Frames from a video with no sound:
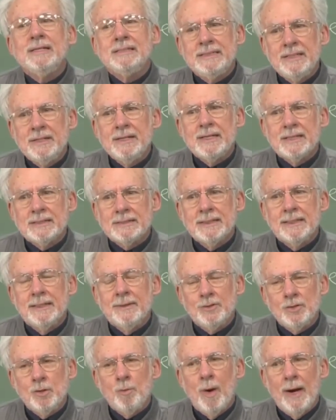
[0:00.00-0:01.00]
very
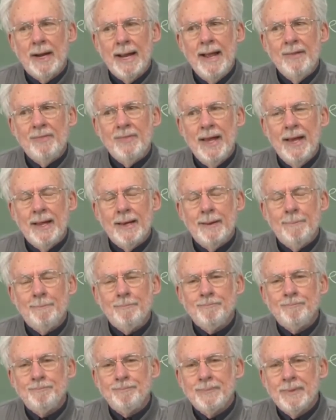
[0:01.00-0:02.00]
seriously, to work at that.
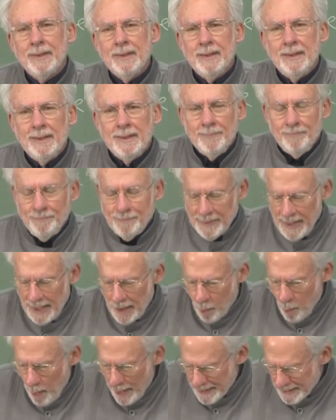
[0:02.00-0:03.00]

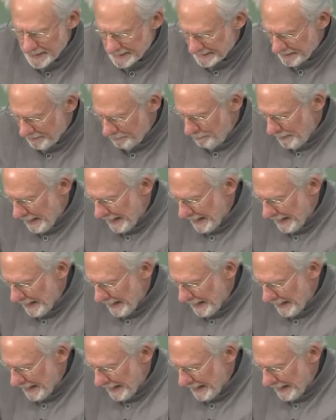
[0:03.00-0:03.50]
An acquaintance